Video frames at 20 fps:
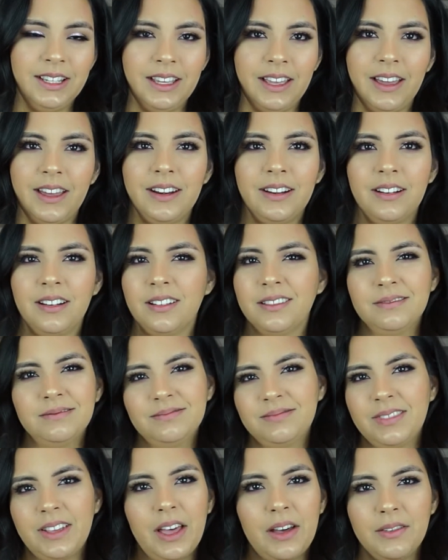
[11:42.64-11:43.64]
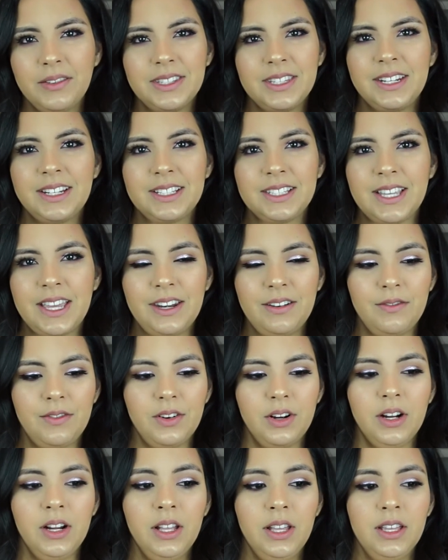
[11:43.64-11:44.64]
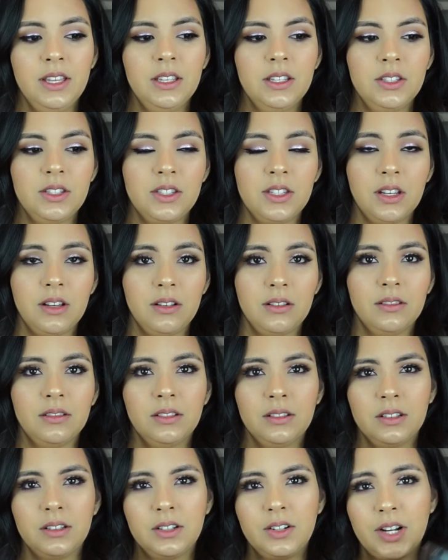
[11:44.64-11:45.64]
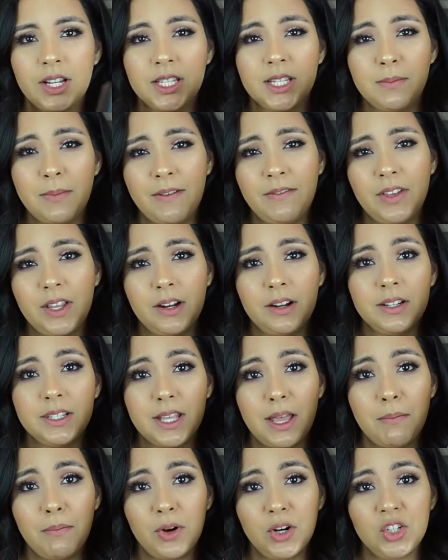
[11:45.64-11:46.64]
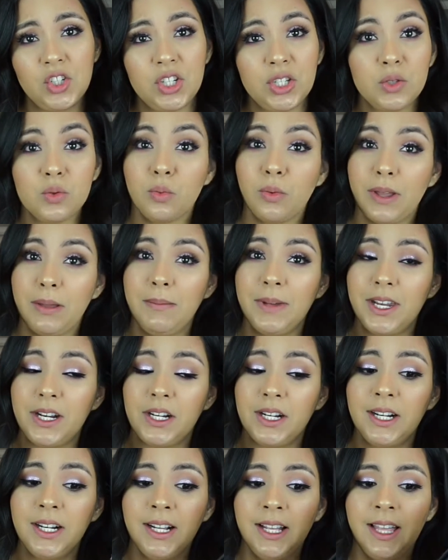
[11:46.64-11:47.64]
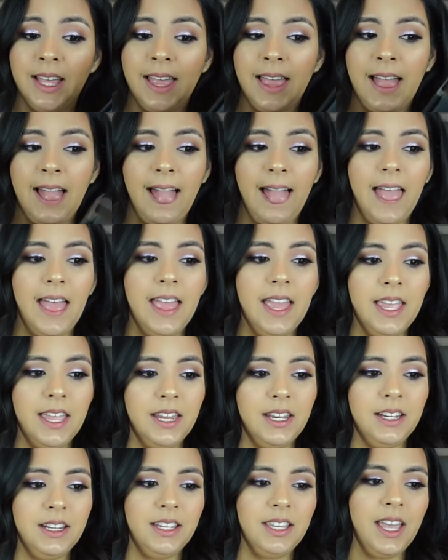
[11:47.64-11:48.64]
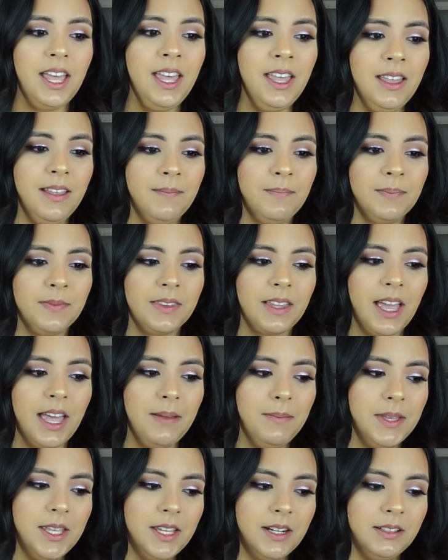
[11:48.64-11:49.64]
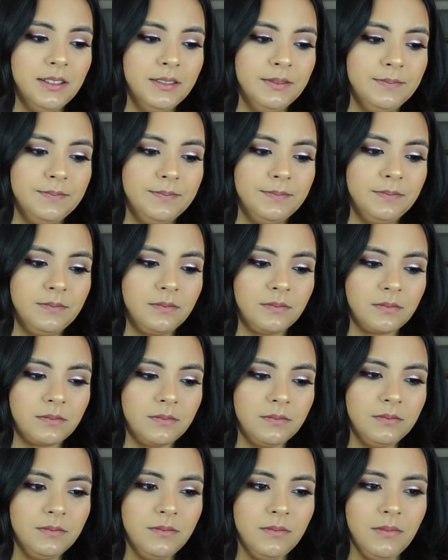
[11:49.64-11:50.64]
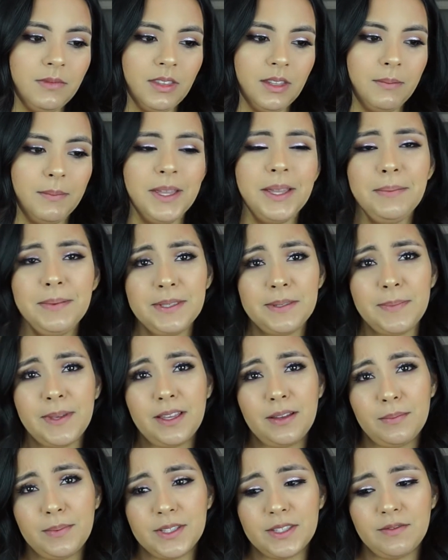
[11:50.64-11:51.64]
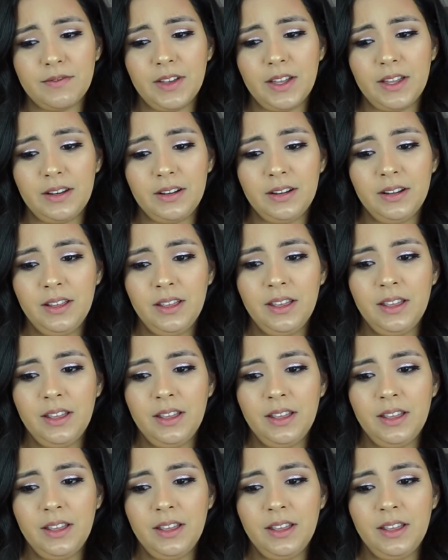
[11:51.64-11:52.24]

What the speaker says: I don't know, I wasn't excited for. So crossing my fingers that March is way better. And yeah, I mean, makeup is makeup, it's fun.